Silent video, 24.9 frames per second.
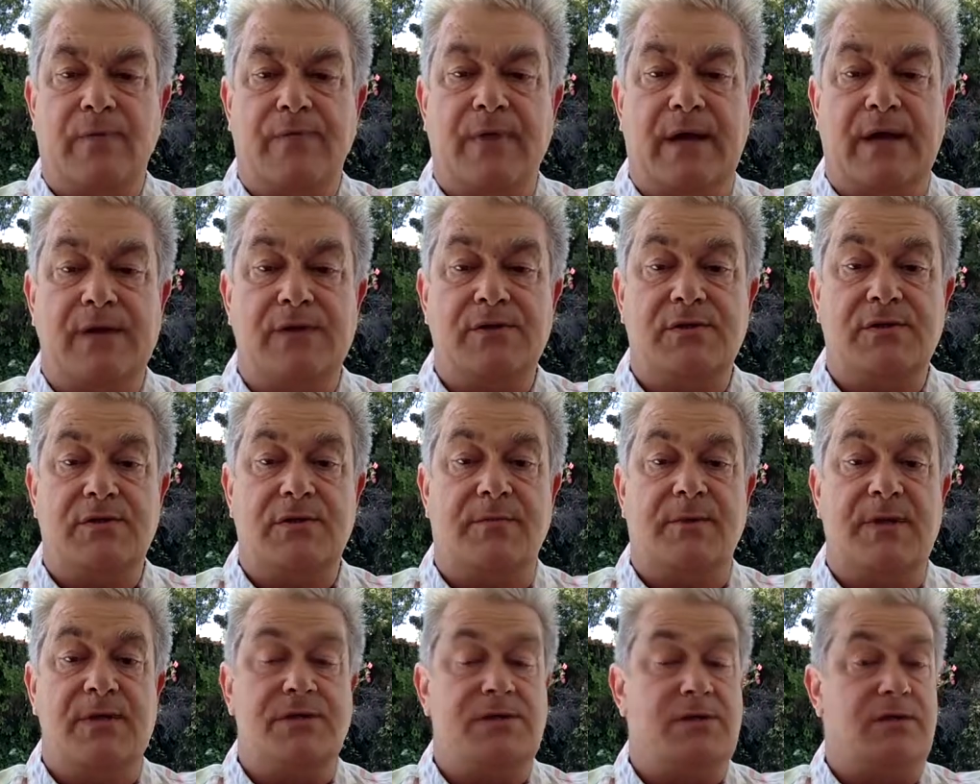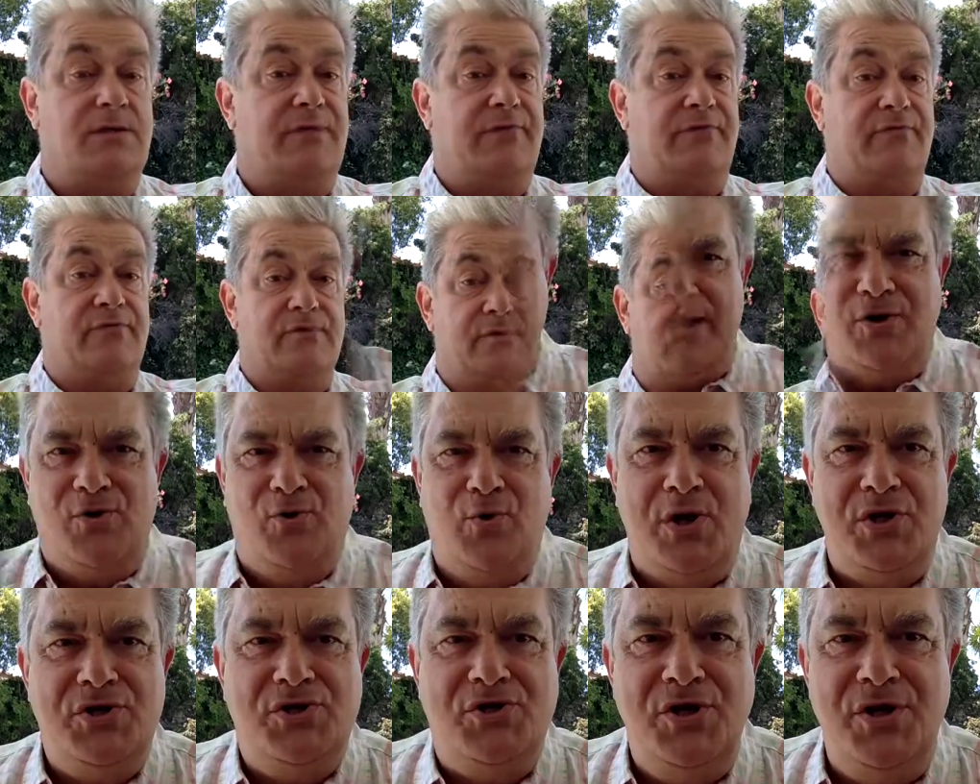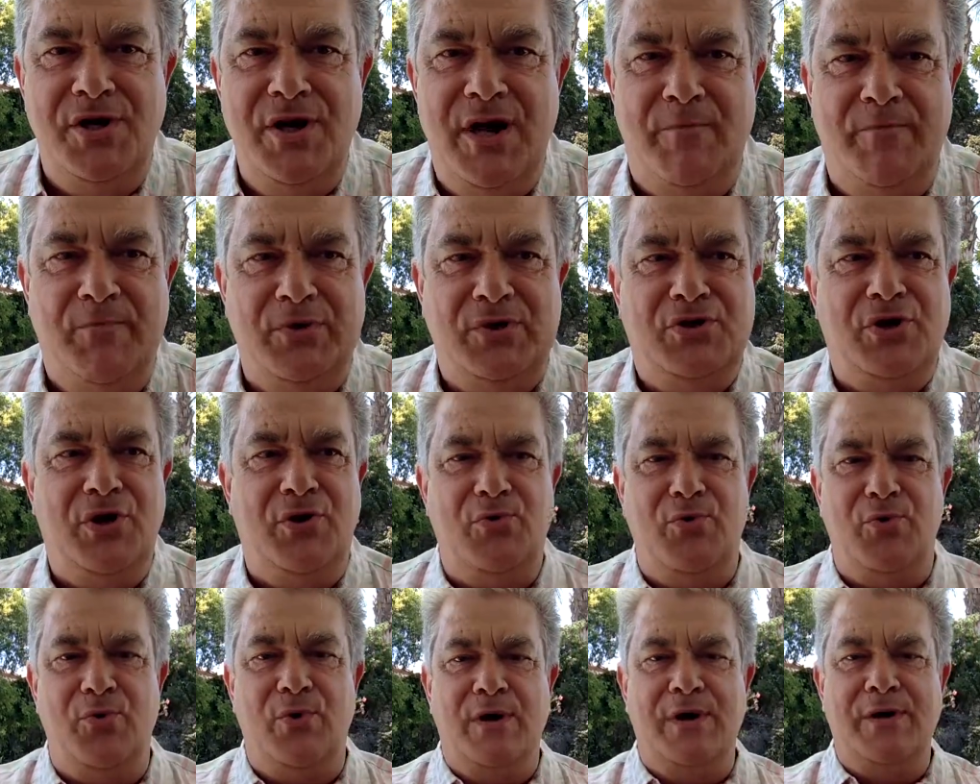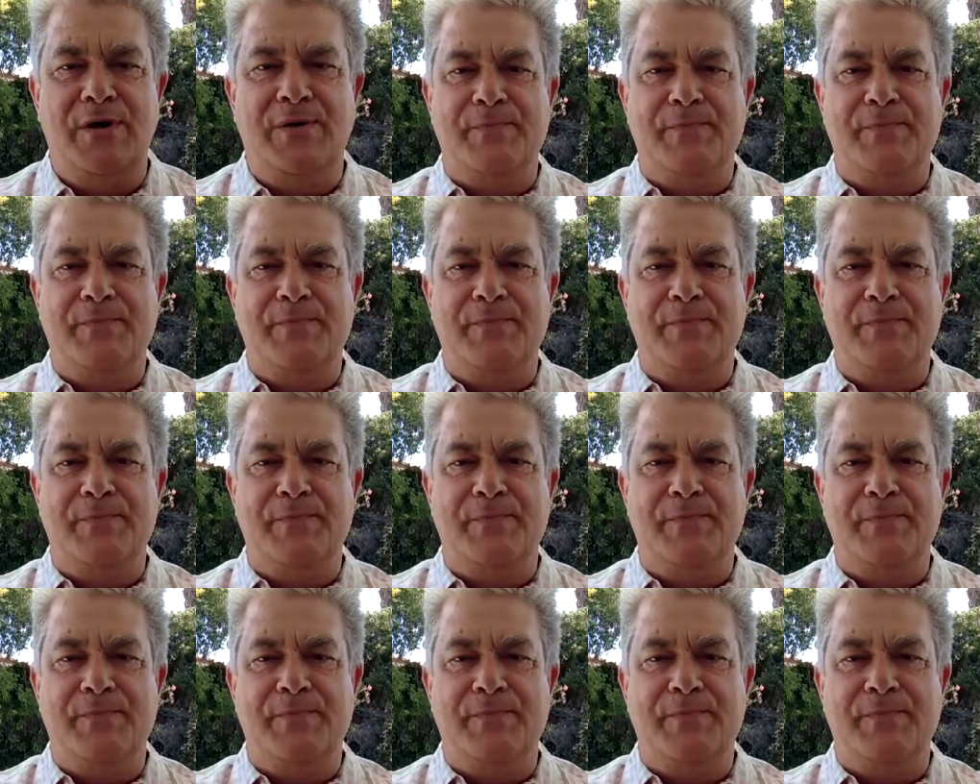That's the basic process. Okay, question number two.